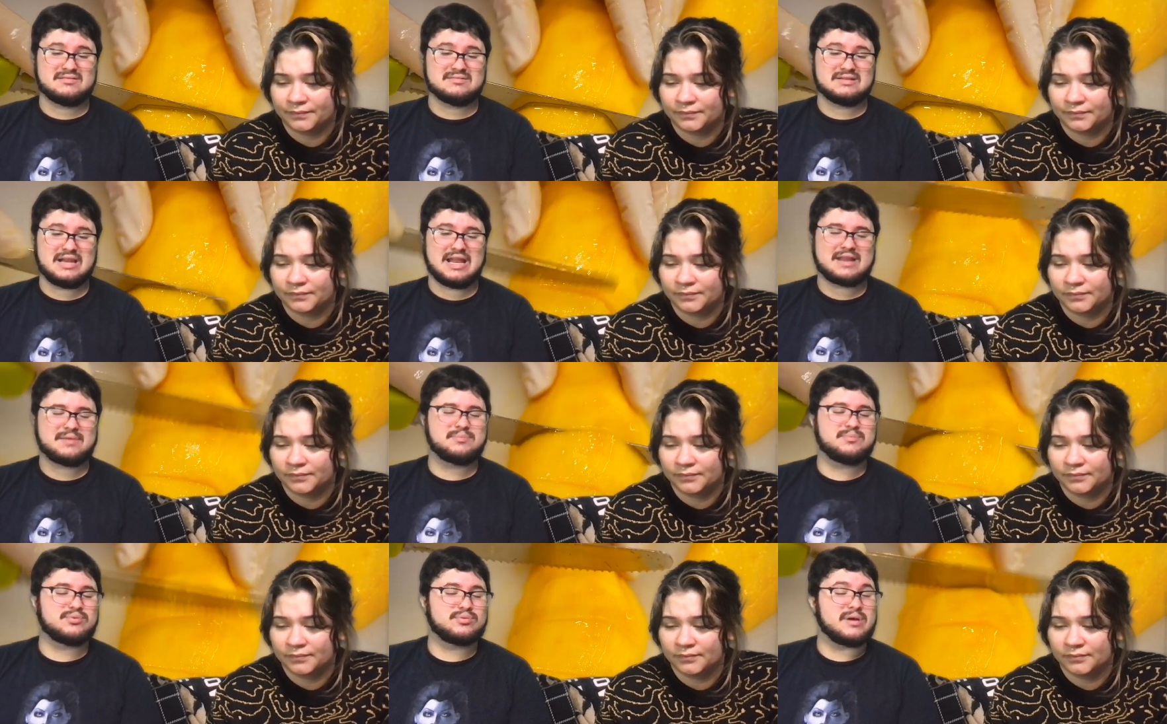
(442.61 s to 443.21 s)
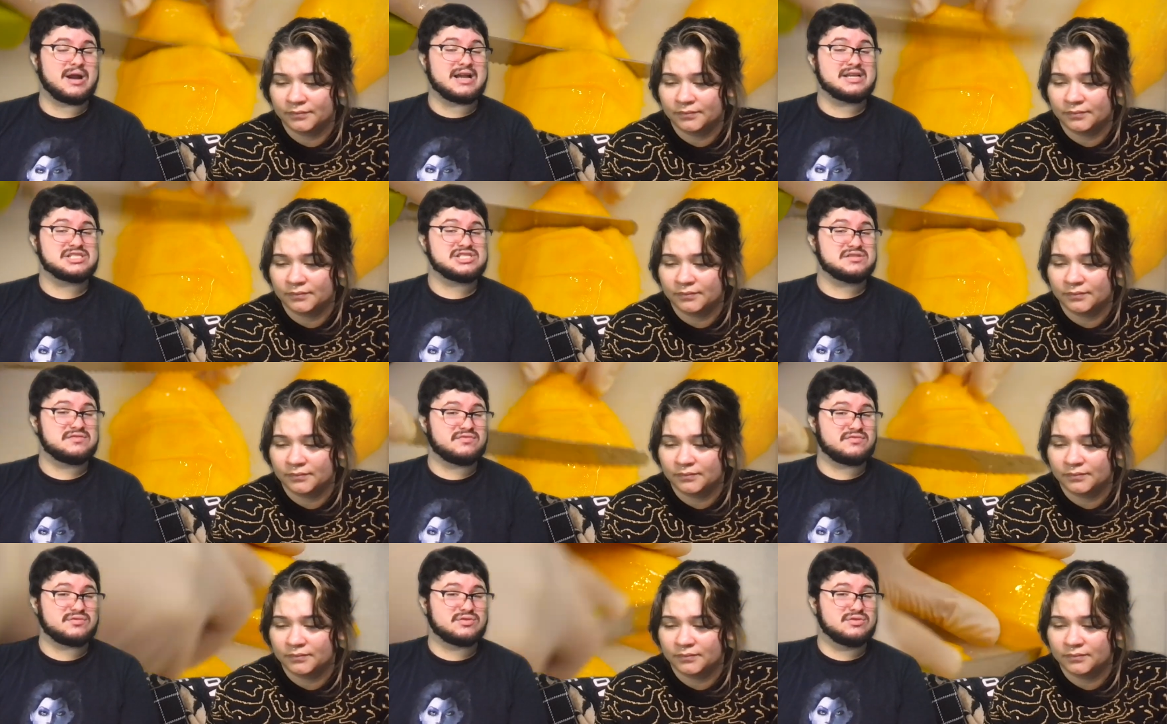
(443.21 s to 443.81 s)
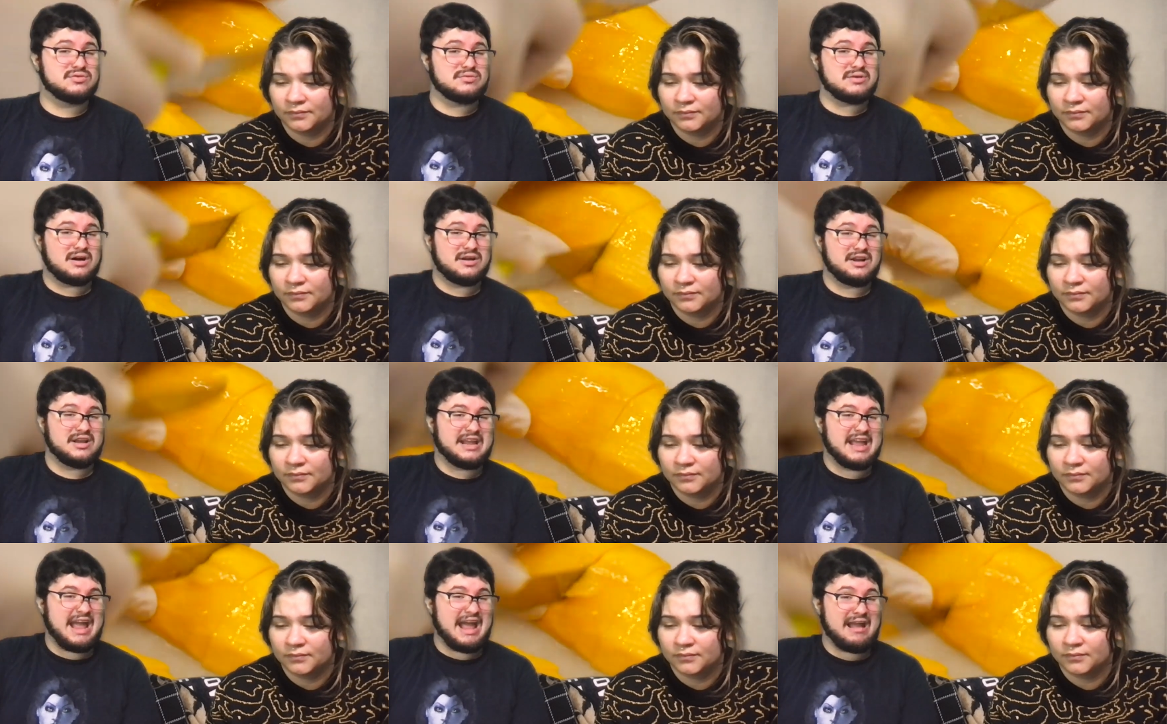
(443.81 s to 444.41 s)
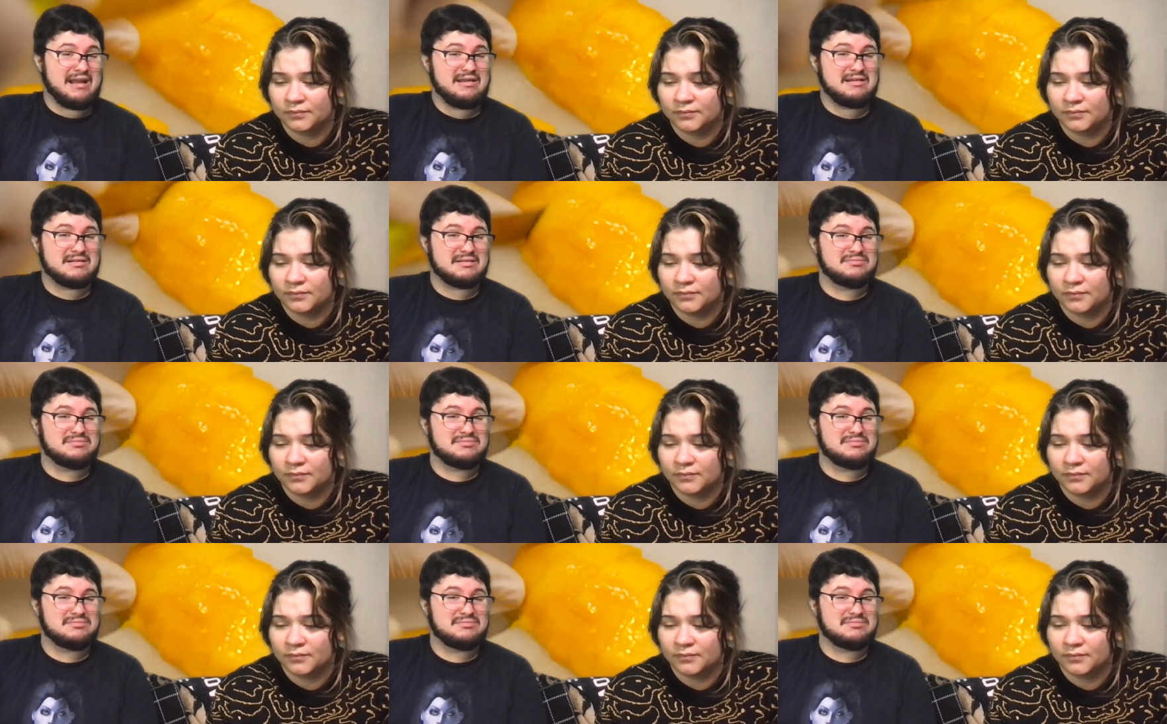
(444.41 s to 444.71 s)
Speaker 1: Like passion fruit on a cake?